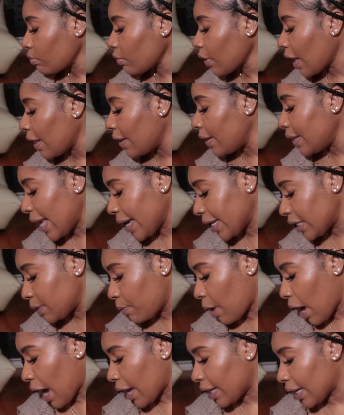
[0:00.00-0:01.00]

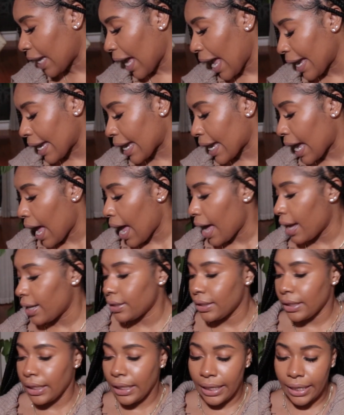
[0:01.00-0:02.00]
Next product I
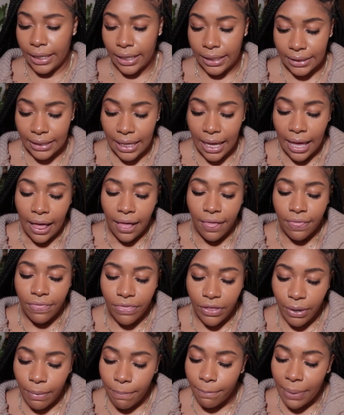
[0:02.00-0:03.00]
got is
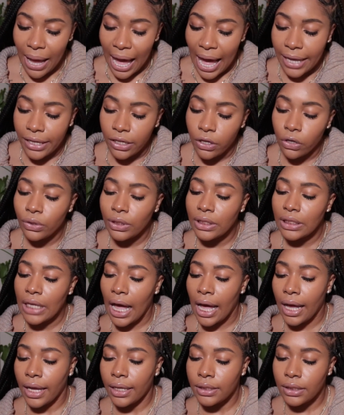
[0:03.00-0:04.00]
the
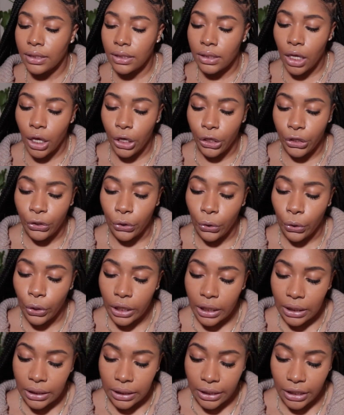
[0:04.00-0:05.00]
Biossance
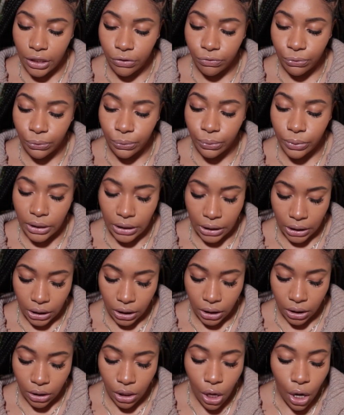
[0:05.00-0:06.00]
Your Clean
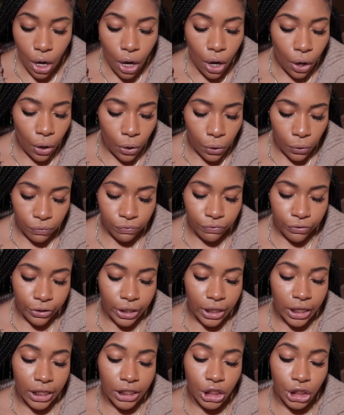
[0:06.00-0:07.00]
Routine
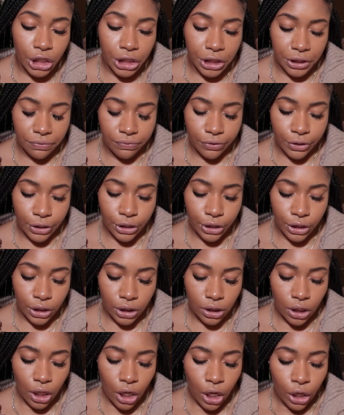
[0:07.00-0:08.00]

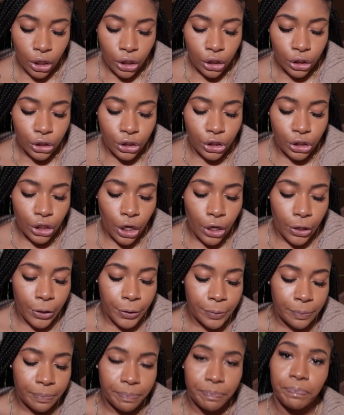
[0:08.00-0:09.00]
Overachievers.
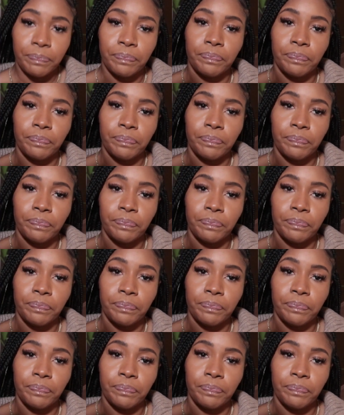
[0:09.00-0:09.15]
So